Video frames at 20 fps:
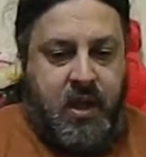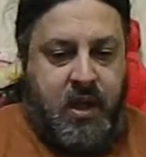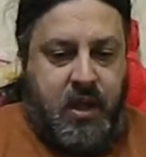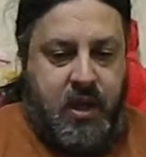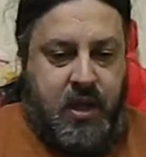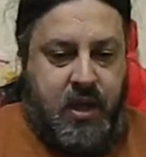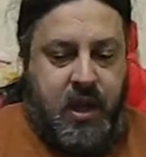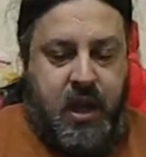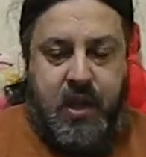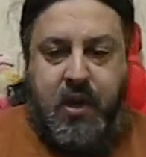
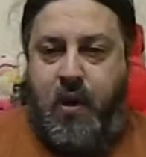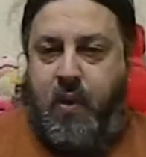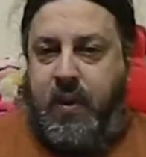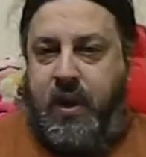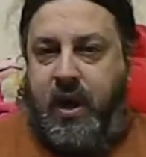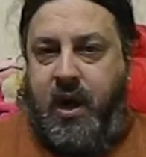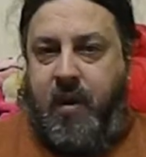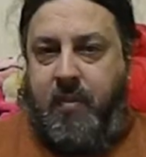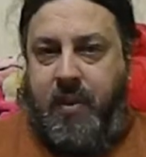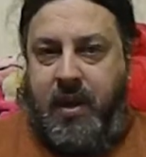Uh, I know
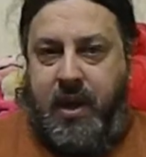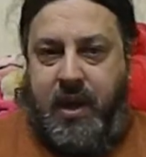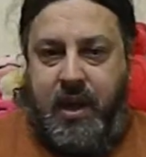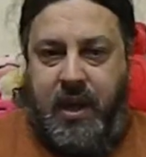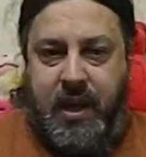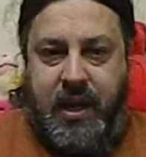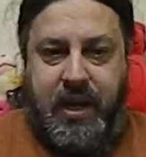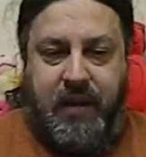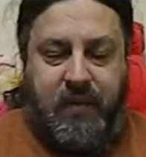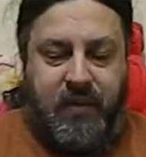we are
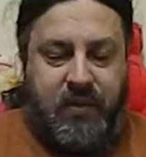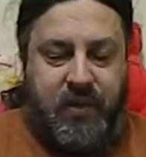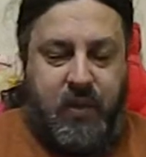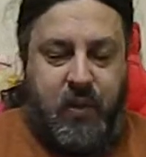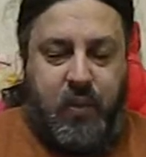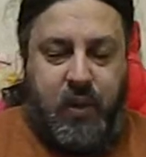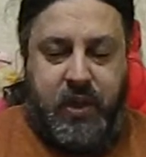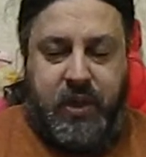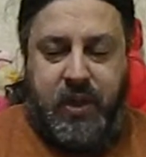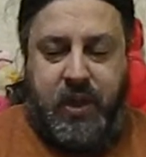behind. We're
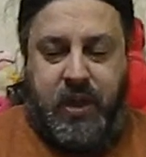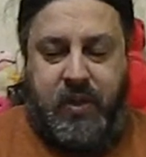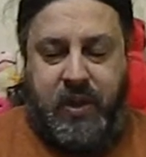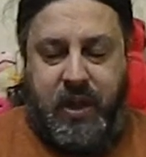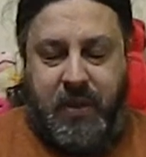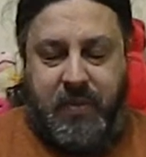still working on.